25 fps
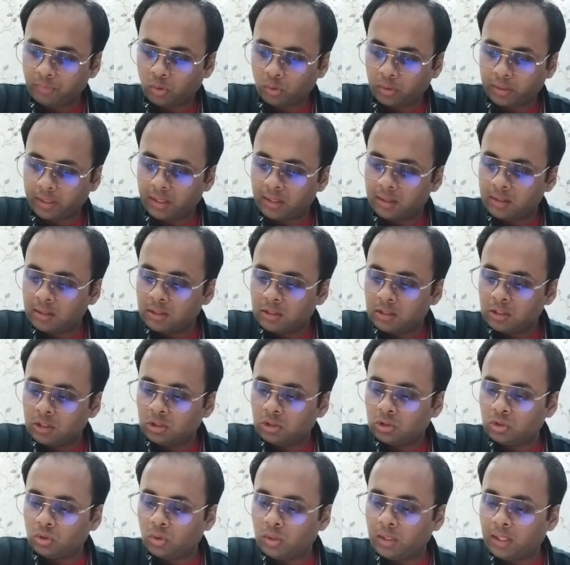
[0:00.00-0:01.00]
Okay,
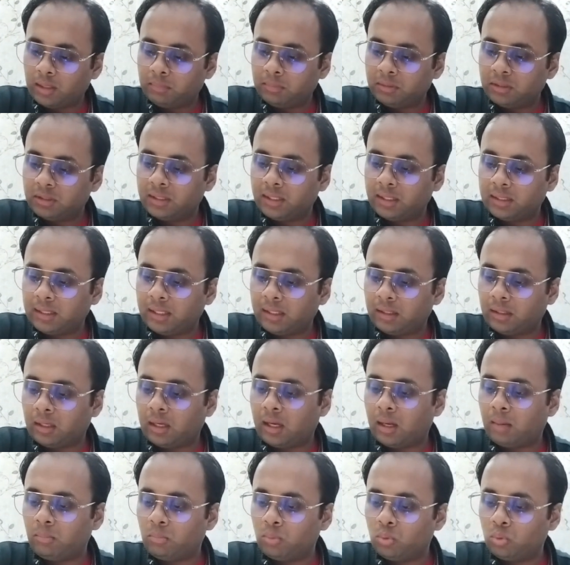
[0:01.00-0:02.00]
so let me say that
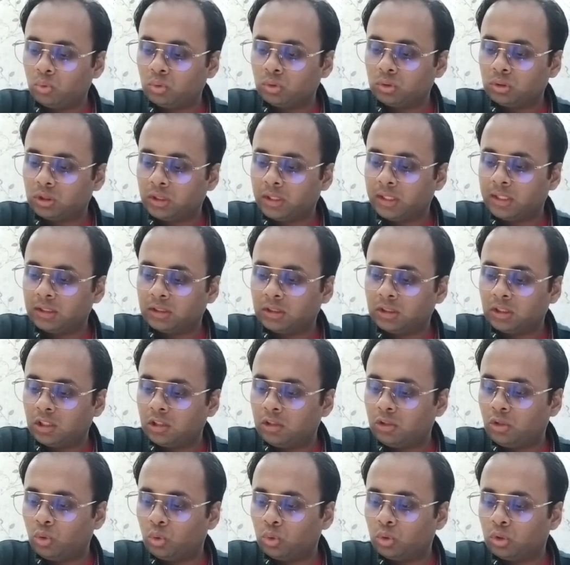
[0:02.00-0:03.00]
Ramu says
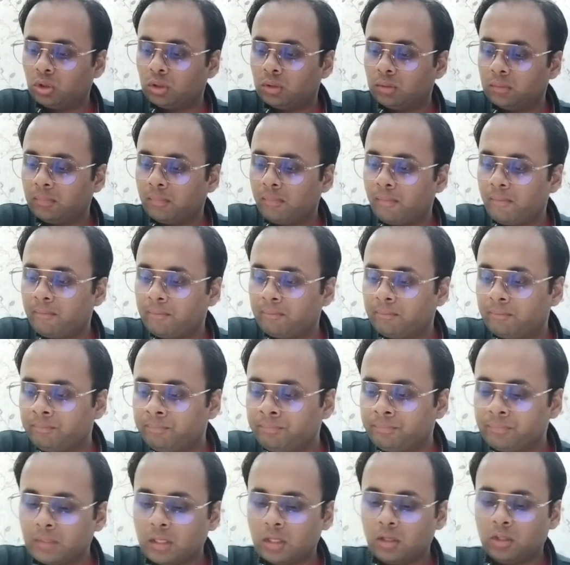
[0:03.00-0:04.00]
the truth.
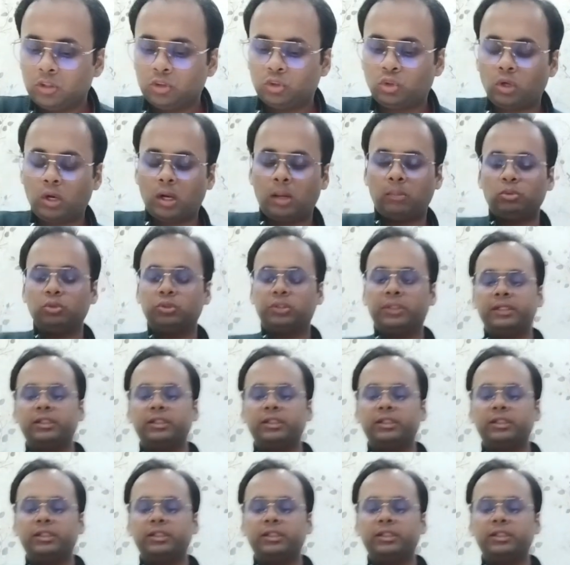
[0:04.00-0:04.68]
So Ramu